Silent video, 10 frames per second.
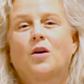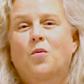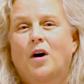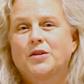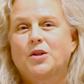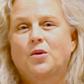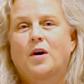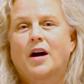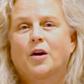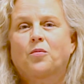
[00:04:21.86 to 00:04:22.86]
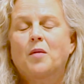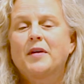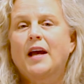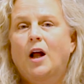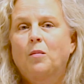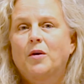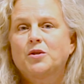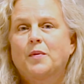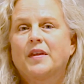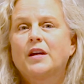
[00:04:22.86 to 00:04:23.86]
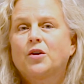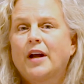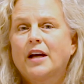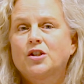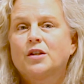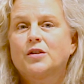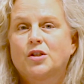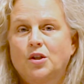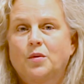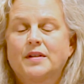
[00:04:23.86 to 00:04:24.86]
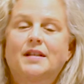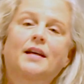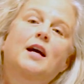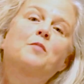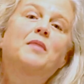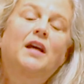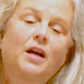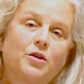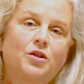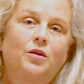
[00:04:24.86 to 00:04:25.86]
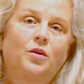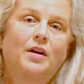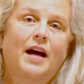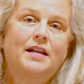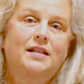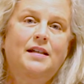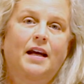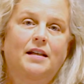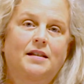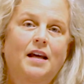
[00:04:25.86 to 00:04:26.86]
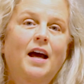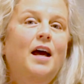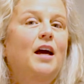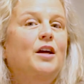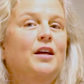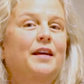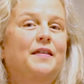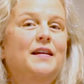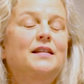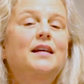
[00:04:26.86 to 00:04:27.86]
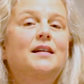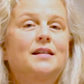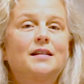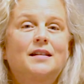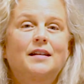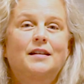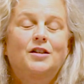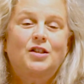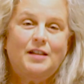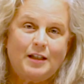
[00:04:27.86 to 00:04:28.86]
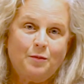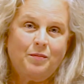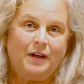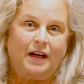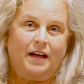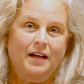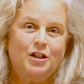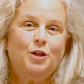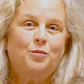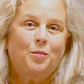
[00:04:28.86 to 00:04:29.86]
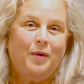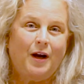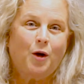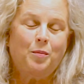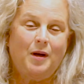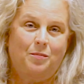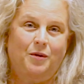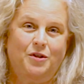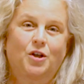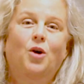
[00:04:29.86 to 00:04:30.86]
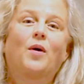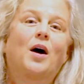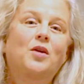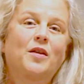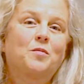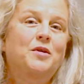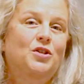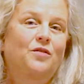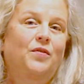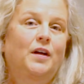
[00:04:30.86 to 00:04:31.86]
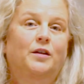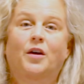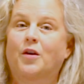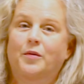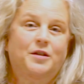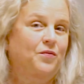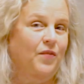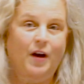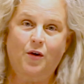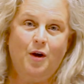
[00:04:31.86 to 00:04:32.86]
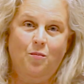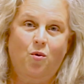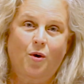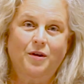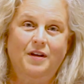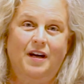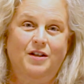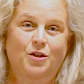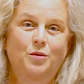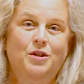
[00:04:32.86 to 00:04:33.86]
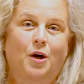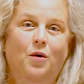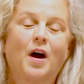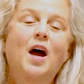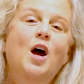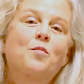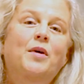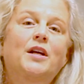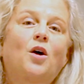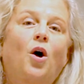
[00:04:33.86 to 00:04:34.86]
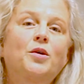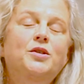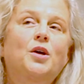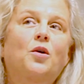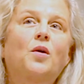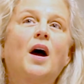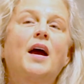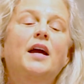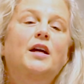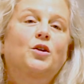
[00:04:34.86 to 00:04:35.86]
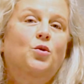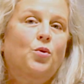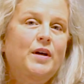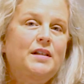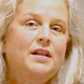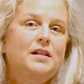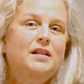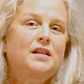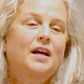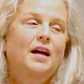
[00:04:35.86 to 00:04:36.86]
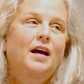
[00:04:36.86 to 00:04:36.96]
who also are rubbing elbows with international students that come here to the United States. This isn't simply to prepare people to go out on the mission field, although it's very important that it do so, but it also increases